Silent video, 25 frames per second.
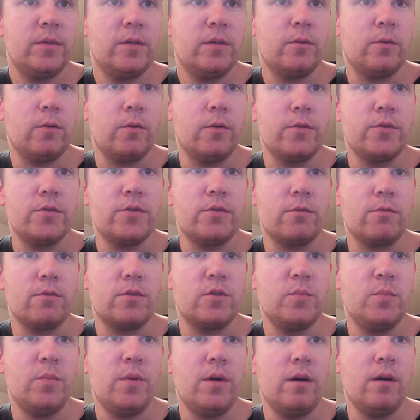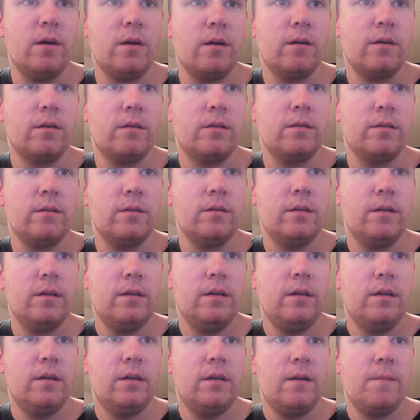Go to the search bar.
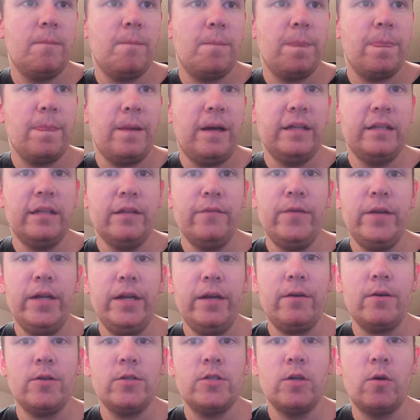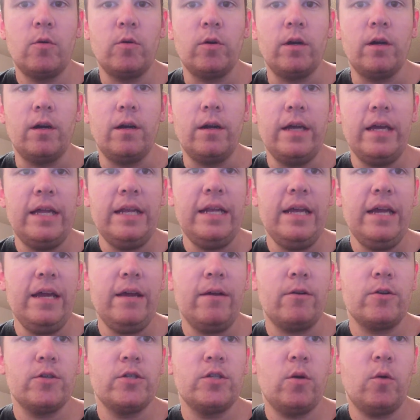I live in Arizona. In
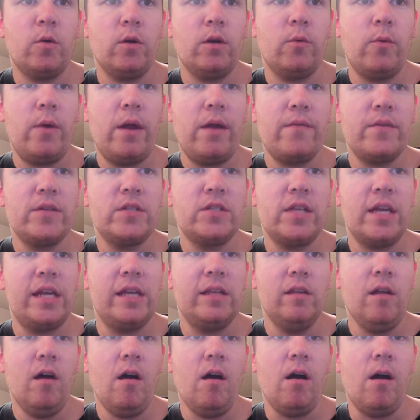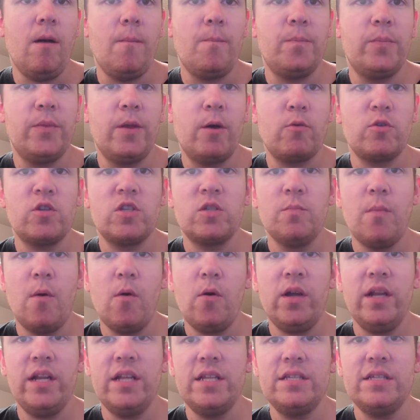Arizona, we have a state law. No
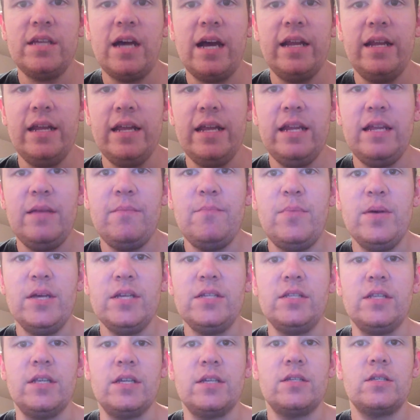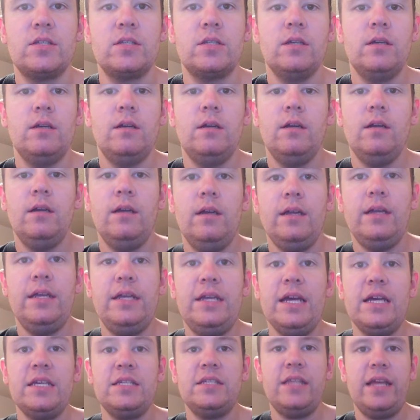smoking inside any business.
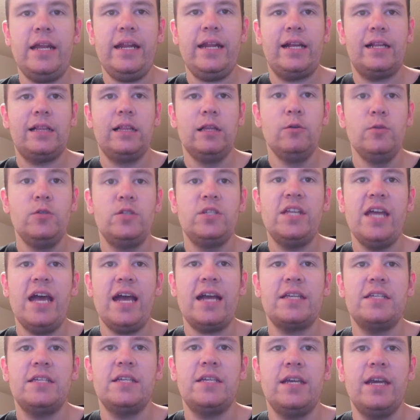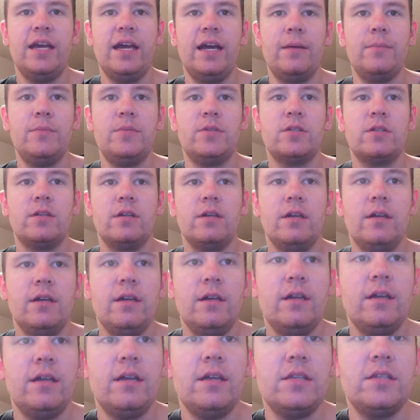Yes, that includes taxi cabs.
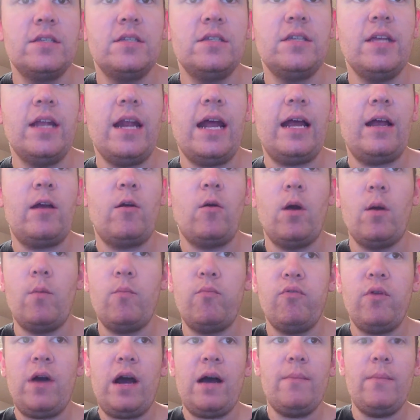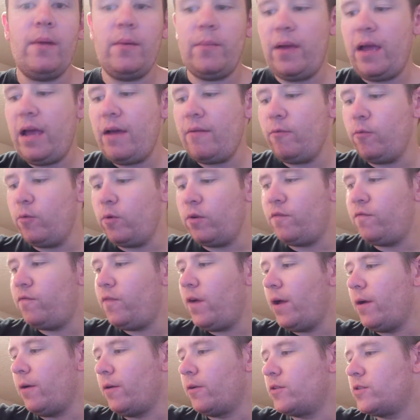This is an ongoing problem I'm having with
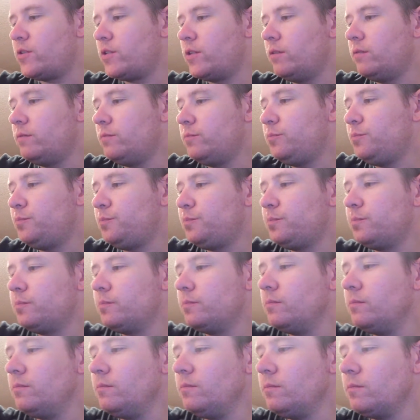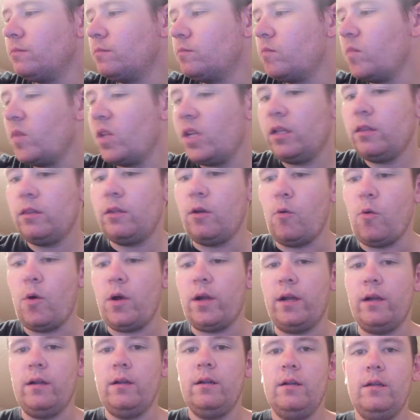fairs. Don't
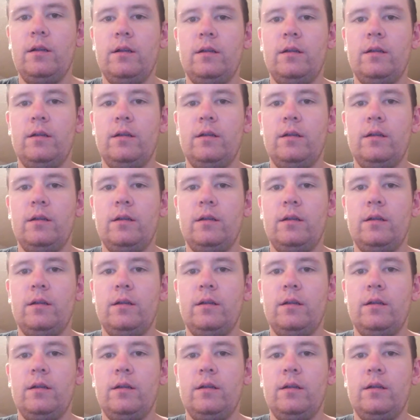want